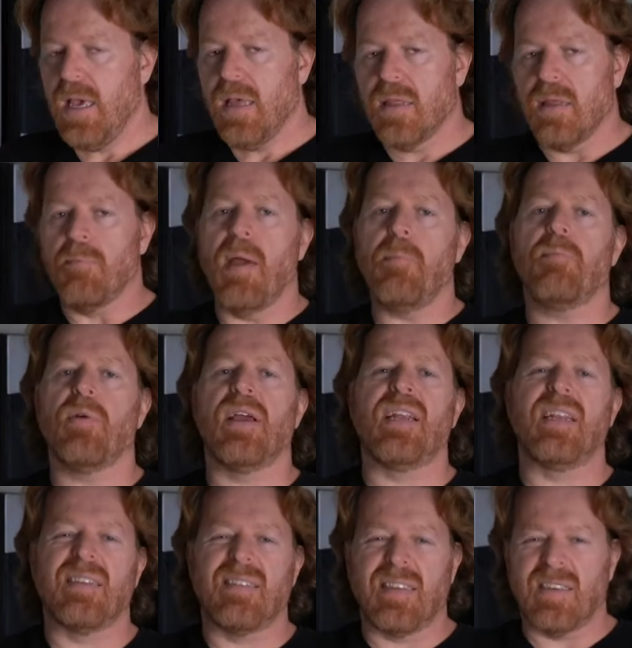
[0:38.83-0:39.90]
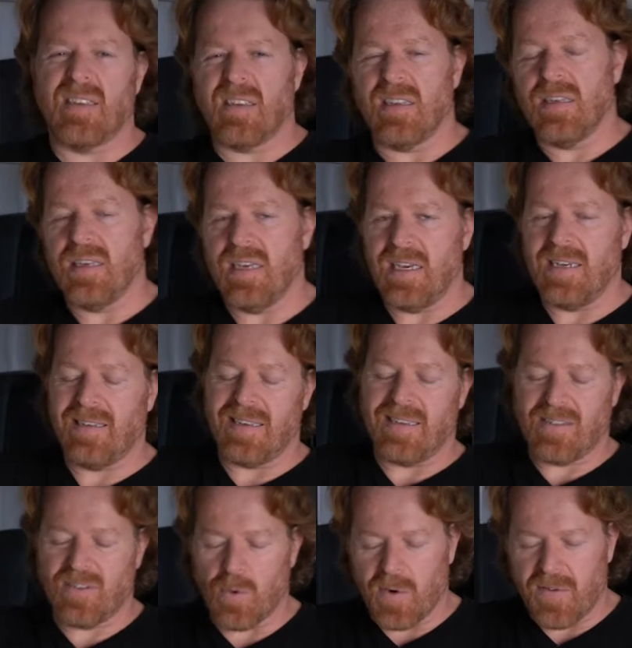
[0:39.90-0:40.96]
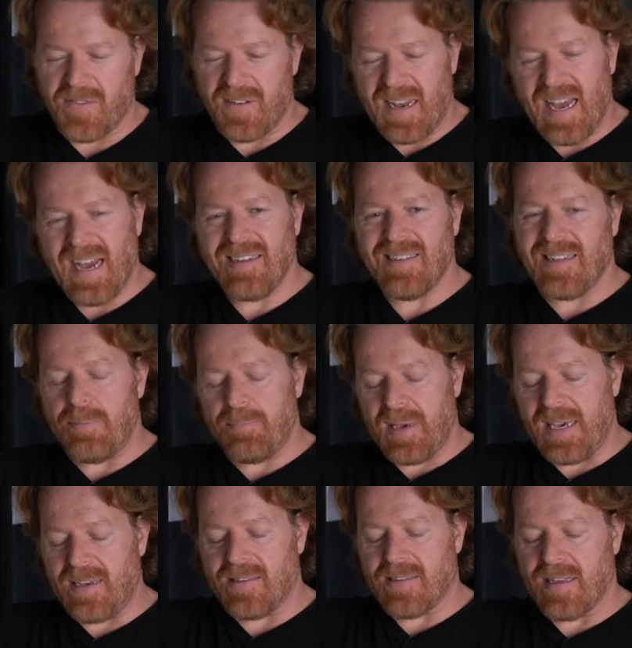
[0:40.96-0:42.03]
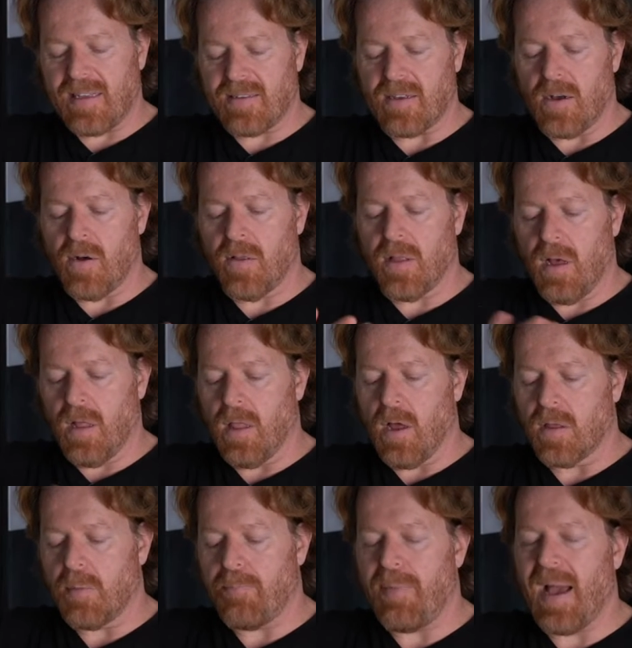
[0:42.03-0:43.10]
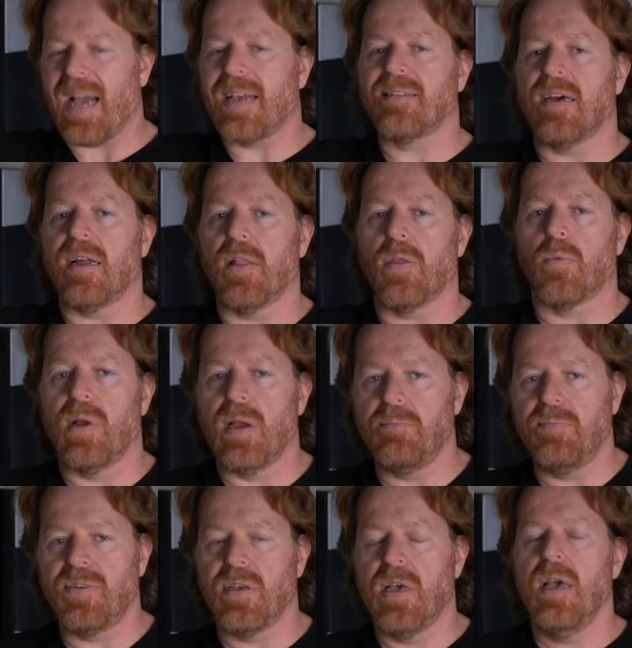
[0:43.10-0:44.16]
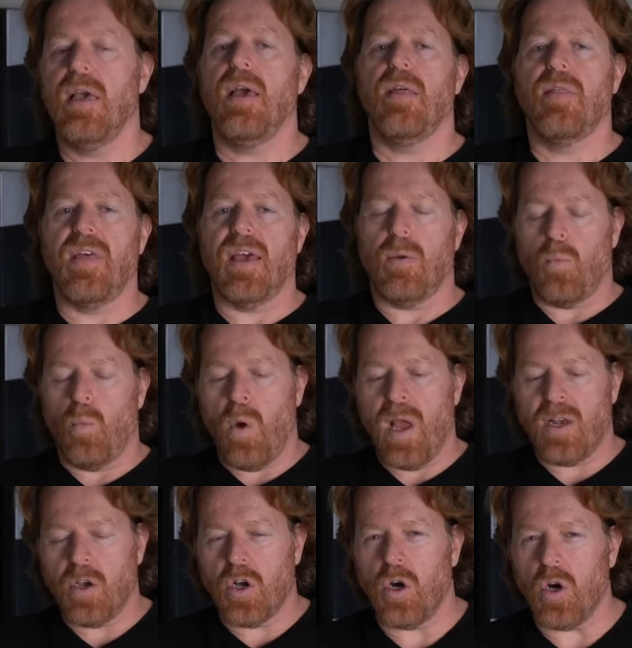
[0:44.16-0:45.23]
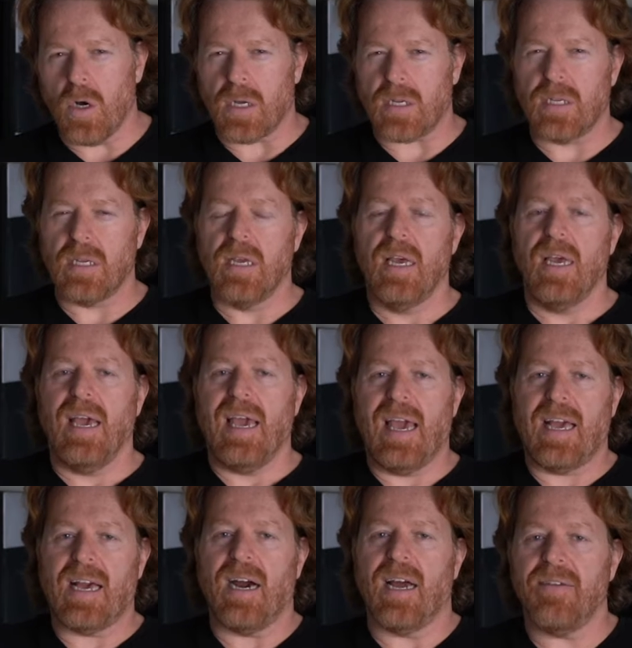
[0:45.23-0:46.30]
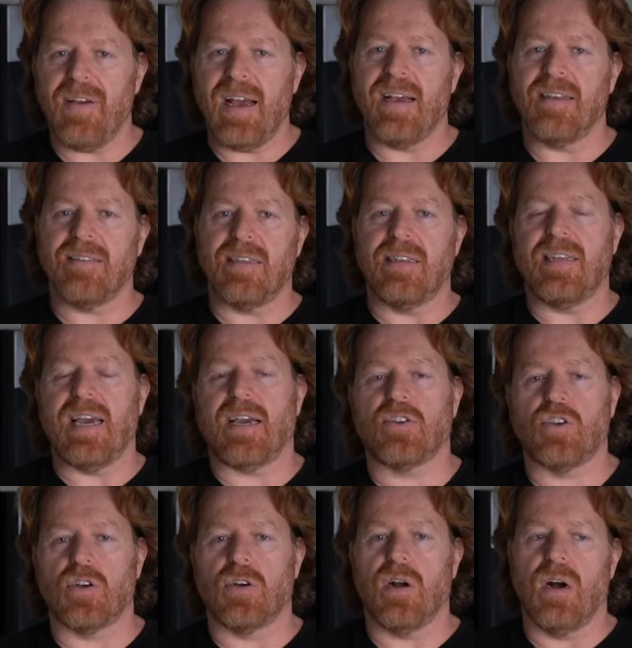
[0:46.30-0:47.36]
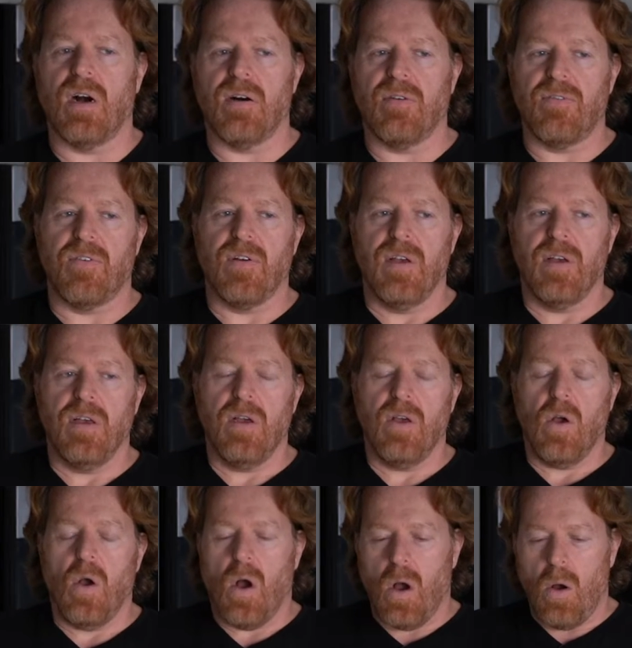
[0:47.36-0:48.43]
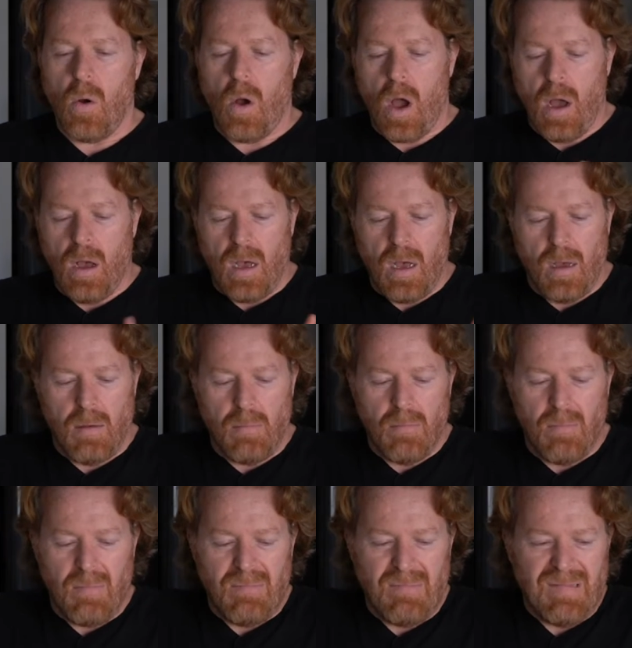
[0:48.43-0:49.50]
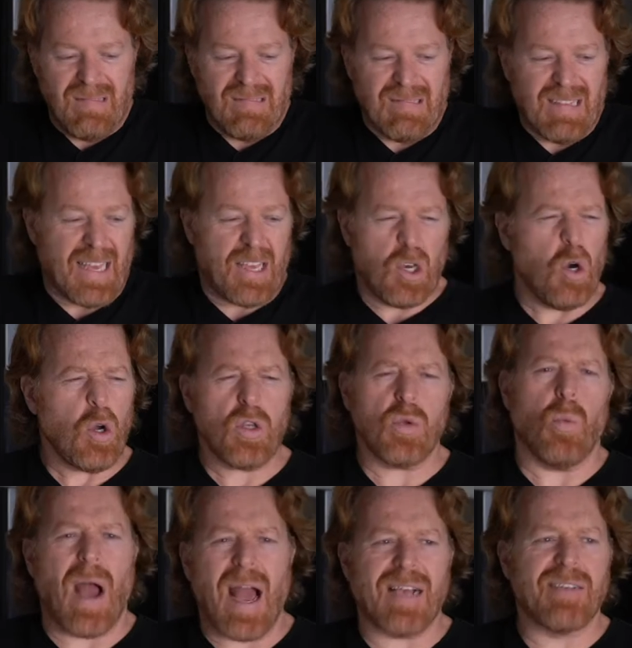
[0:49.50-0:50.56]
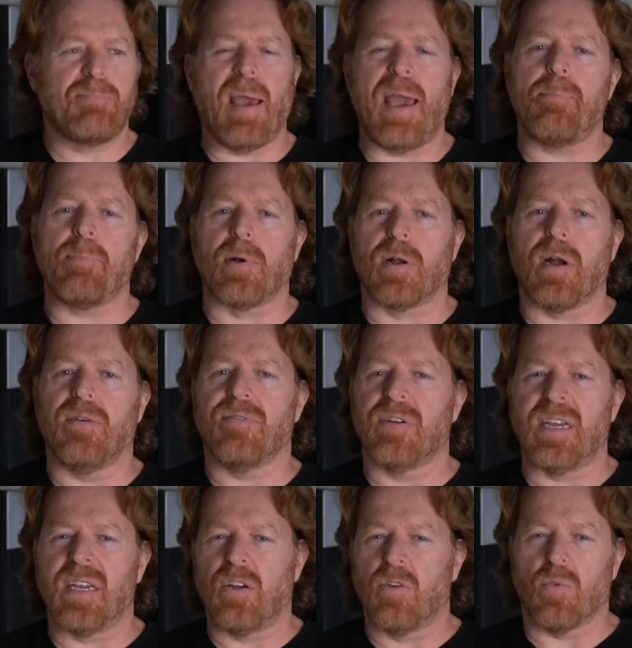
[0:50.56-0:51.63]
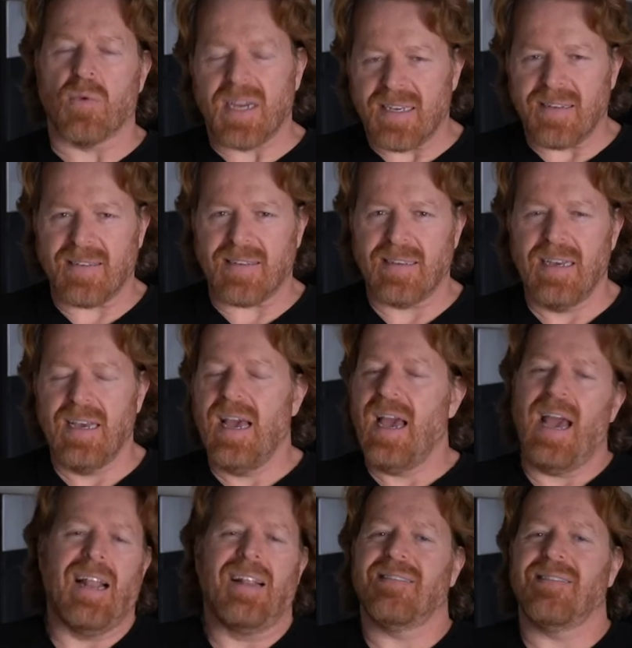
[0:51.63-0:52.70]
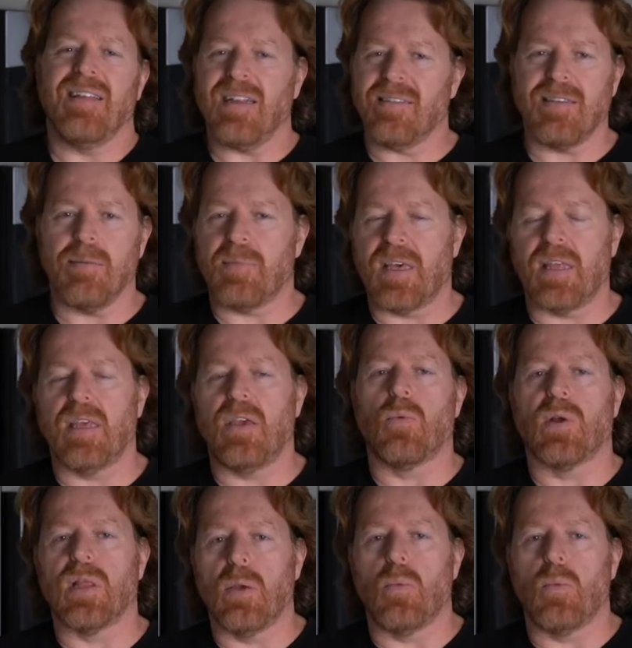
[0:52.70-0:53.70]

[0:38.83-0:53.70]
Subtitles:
The membrane is this sort of nasty piece that's along the backside of the ribs that when cooked, it kind of has the texture of like cooked wax paper covered in grease. And it's not something that you really